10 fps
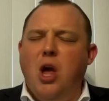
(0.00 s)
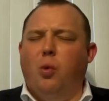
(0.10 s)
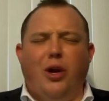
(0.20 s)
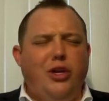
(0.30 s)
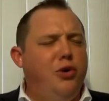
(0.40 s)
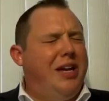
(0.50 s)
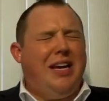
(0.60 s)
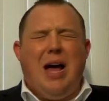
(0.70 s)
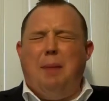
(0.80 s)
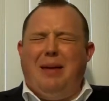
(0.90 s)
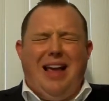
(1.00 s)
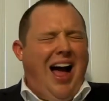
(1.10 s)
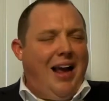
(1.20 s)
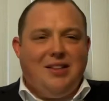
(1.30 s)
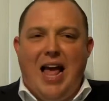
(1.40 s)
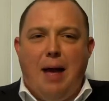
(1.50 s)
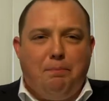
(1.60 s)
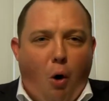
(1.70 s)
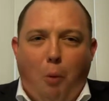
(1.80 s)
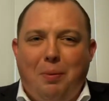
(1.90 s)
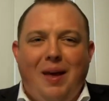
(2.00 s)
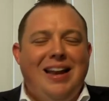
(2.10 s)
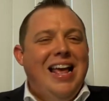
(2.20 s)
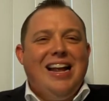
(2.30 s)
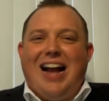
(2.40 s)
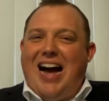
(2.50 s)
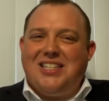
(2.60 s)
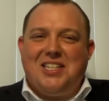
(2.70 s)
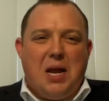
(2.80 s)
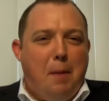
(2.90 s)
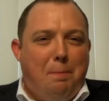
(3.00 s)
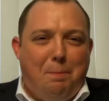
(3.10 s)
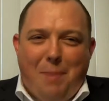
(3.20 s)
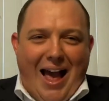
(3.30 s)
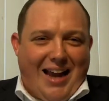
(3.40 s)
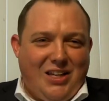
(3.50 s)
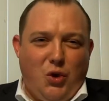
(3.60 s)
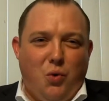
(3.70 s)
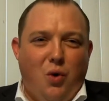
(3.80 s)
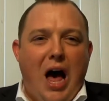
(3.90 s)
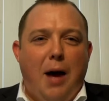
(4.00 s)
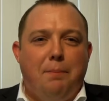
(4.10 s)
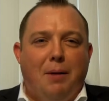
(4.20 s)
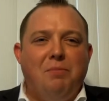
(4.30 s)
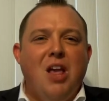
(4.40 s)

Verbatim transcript: When you get up behind that pulpit, God's going to back you up.